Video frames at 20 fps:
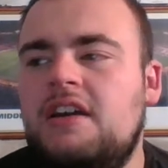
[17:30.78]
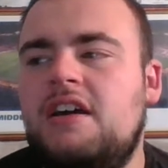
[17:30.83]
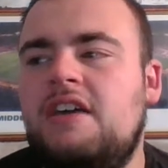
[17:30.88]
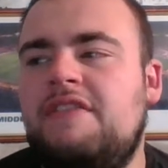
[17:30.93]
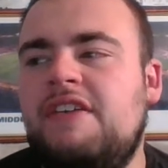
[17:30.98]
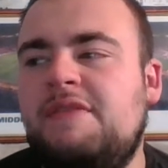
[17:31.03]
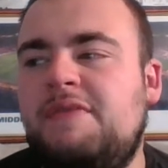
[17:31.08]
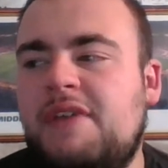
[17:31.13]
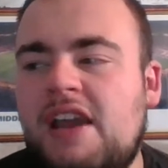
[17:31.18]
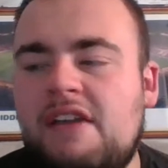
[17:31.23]

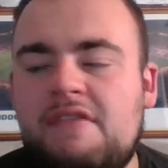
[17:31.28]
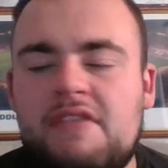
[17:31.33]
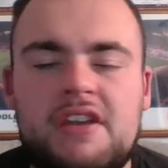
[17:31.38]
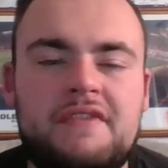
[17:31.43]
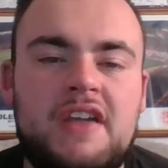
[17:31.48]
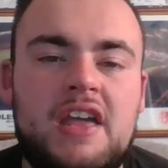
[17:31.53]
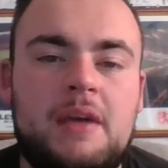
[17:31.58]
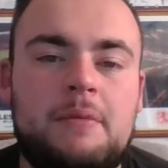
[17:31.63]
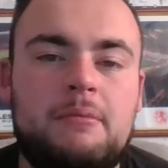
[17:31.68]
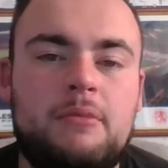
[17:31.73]
So if you get rid of
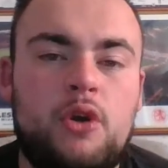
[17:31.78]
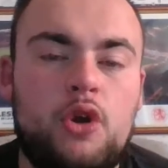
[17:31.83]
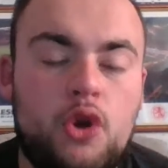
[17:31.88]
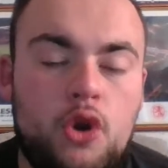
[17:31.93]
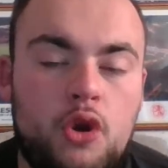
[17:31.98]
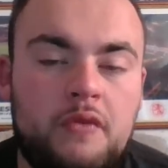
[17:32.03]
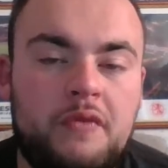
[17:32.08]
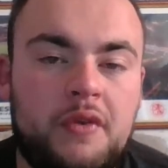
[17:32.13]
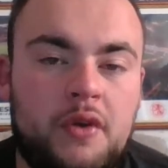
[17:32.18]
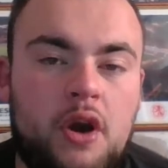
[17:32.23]
him,
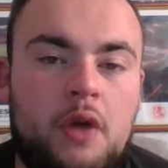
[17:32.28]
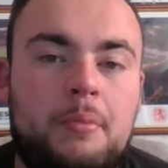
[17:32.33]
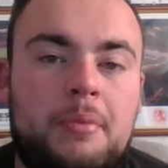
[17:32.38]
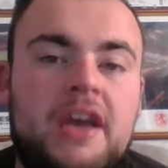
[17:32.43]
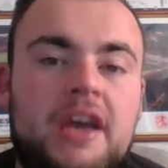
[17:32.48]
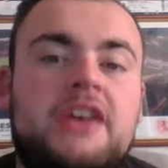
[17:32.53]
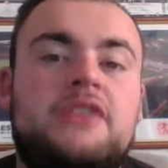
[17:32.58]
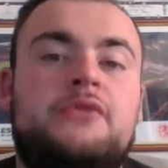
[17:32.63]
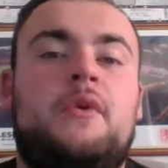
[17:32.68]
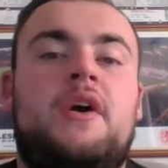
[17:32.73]
who have we got
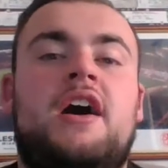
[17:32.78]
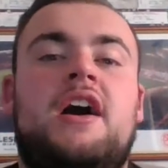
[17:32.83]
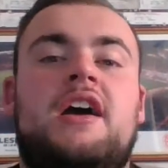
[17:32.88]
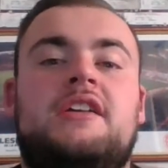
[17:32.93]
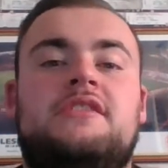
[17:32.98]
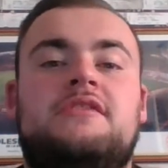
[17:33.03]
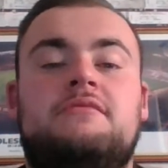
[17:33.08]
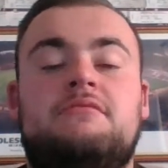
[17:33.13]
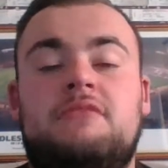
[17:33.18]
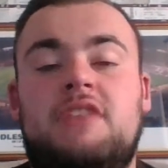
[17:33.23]

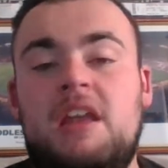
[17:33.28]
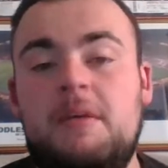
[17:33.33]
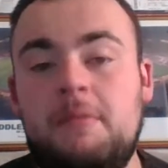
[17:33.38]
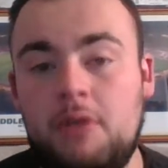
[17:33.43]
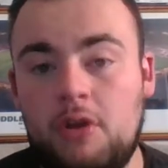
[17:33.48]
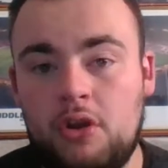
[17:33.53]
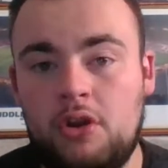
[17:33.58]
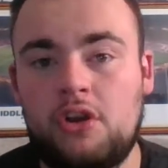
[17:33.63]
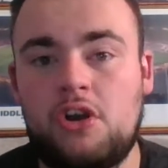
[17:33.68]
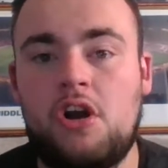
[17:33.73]
pace-wise? Let me
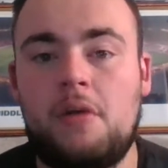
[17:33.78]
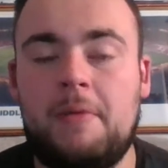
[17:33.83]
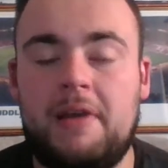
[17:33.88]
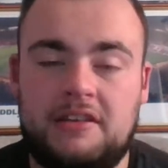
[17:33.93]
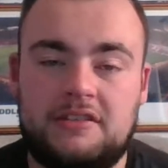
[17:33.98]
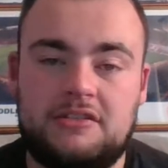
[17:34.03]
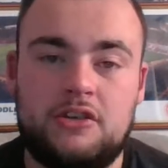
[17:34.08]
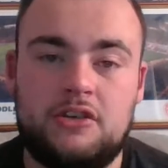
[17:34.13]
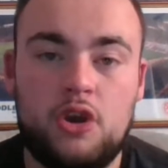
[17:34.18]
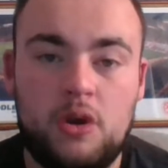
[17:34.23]
know in the
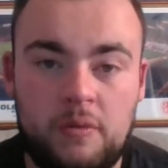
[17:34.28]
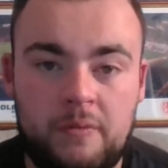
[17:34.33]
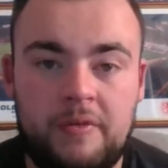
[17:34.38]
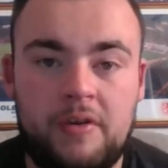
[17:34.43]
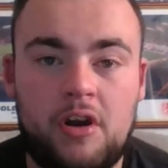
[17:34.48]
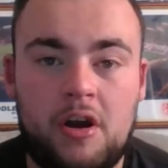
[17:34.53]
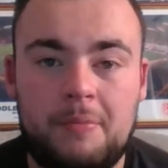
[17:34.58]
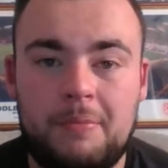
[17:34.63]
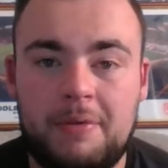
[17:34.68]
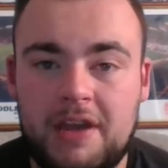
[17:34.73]
comments. Who have we
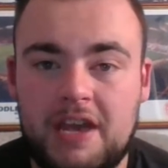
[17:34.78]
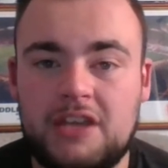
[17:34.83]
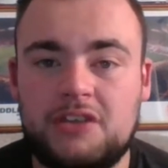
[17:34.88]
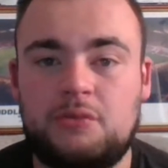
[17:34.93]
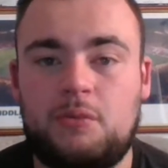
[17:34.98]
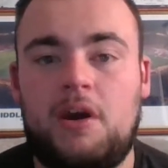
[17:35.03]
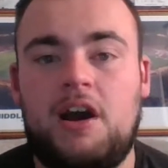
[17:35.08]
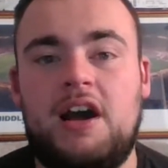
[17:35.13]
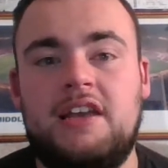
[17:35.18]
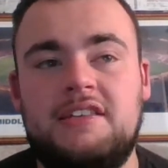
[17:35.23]
got
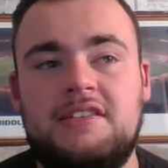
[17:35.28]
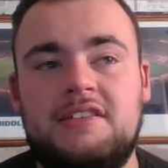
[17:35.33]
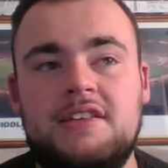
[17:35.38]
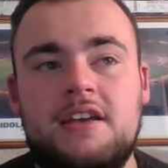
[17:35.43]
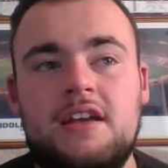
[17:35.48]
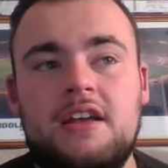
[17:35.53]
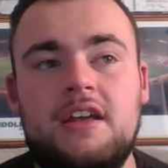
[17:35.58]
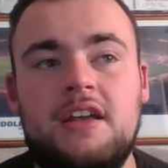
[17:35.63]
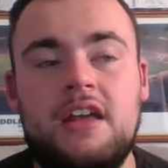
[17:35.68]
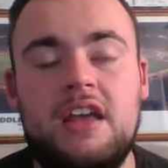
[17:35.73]
pace-wise
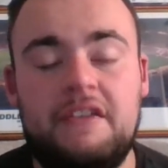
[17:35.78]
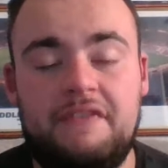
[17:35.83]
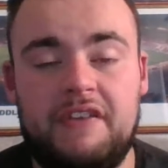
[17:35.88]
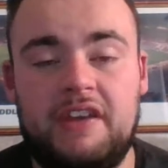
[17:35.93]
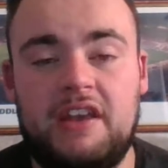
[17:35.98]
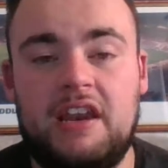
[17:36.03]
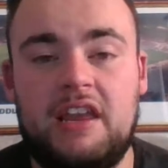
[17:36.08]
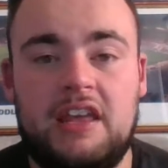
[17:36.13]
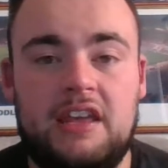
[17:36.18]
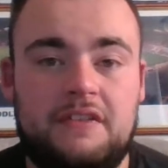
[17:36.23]
if
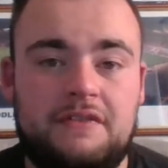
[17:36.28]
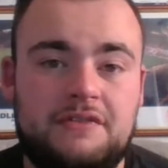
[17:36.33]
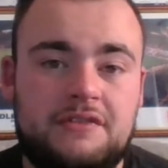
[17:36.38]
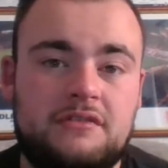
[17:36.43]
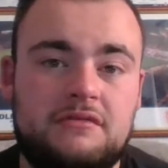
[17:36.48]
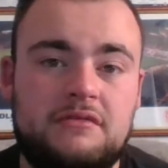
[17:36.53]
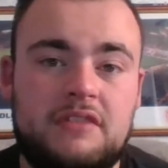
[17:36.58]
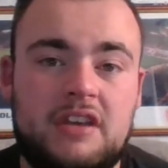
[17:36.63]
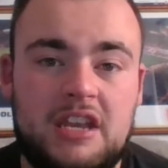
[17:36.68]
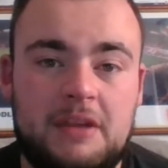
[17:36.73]
he
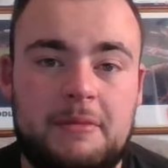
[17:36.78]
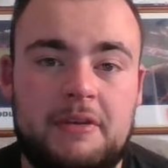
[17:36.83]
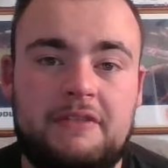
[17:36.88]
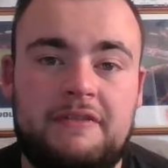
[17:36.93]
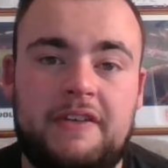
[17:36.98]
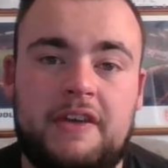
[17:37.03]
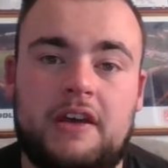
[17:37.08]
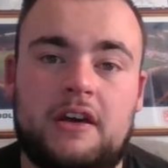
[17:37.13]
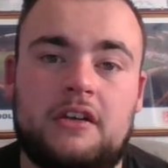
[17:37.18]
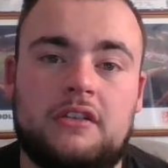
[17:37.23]
leaves in the
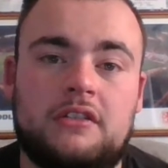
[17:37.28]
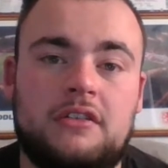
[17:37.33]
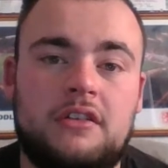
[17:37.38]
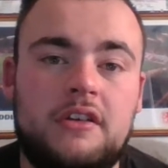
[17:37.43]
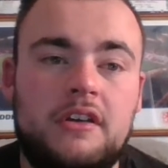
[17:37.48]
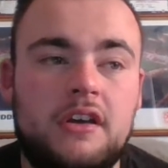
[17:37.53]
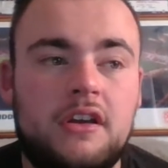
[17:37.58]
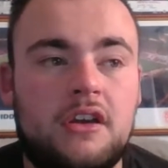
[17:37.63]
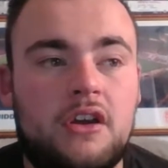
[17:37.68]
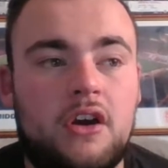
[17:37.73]
midfield,
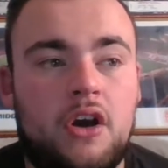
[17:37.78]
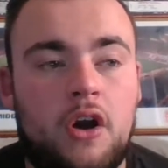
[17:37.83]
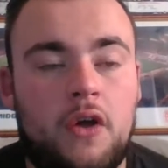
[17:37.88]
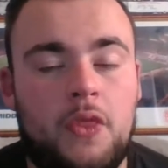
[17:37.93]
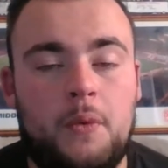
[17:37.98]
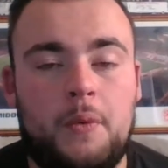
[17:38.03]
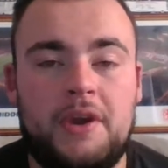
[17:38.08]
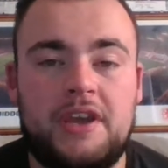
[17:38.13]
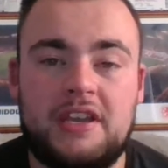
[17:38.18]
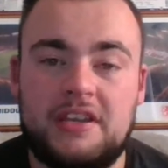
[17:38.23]
on
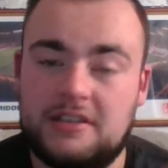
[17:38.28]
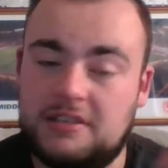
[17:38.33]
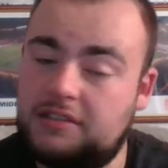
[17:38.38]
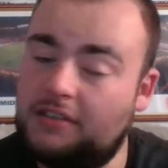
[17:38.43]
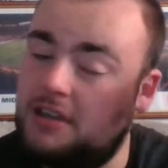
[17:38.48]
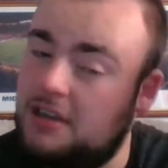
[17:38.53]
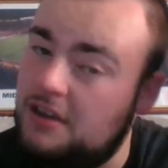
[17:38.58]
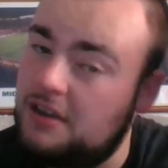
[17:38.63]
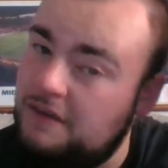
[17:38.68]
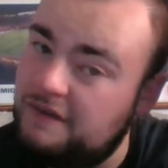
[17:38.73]
the
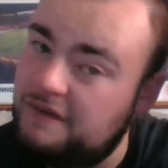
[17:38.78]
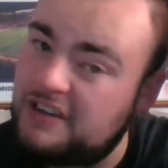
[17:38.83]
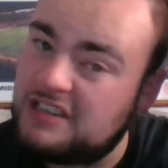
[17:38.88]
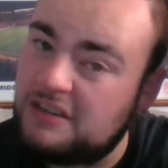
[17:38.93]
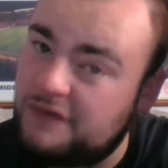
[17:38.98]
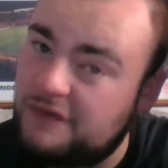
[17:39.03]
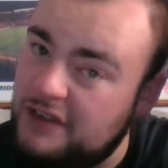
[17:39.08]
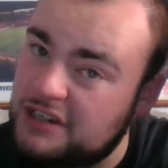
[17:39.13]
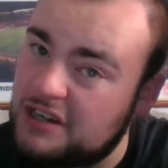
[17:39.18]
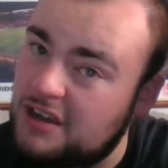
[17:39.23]
wings?
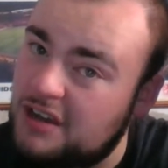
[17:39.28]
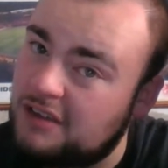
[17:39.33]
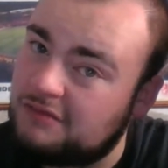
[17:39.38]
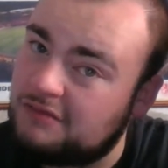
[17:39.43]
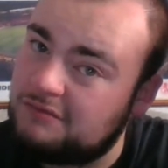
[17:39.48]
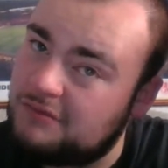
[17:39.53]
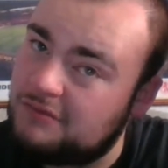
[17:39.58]
Victor Fisher?